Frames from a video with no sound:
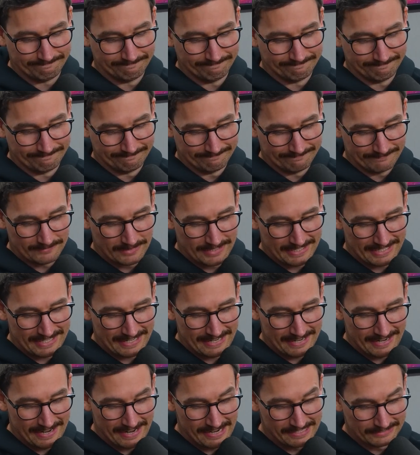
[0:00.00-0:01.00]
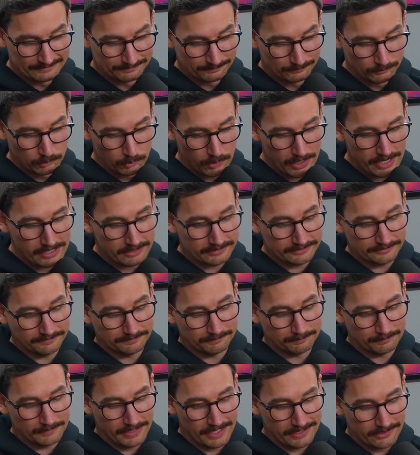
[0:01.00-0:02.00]
Yeah. Well,
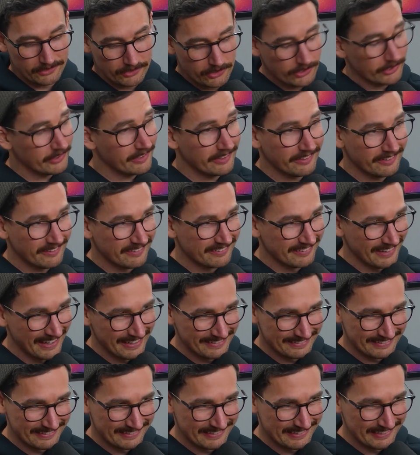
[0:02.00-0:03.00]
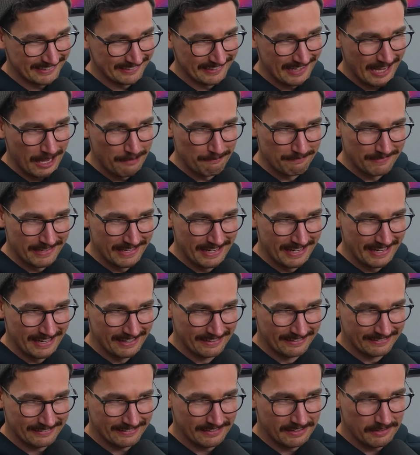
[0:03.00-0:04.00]
it's good that the Saints are still up
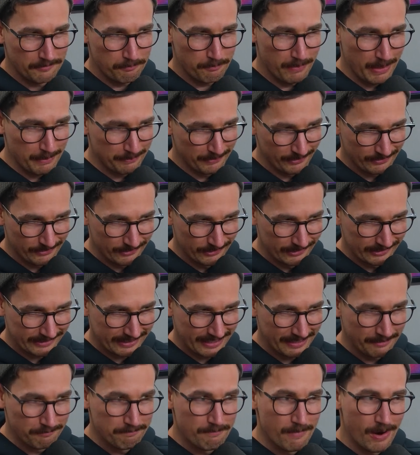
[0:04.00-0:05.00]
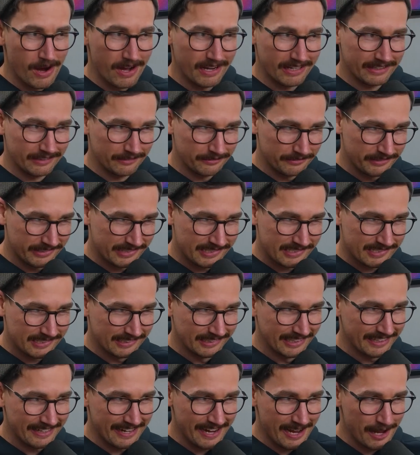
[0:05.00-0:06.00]
there. People thought they might have
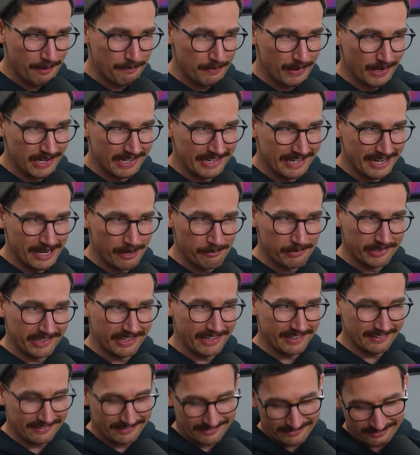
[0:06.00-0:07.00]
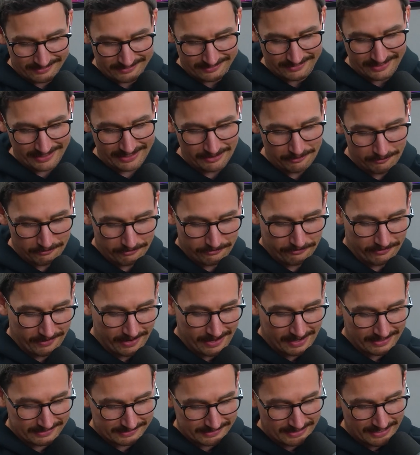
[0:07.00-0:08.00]
slid out by now, but they're sticking
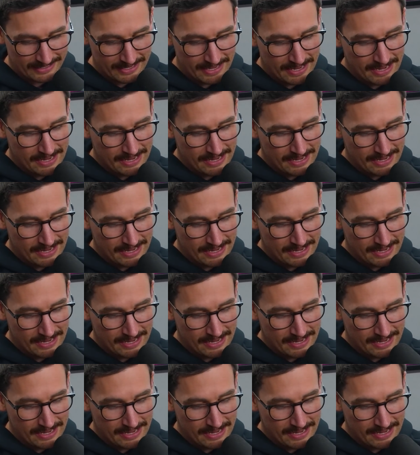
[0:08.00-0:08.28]
fast.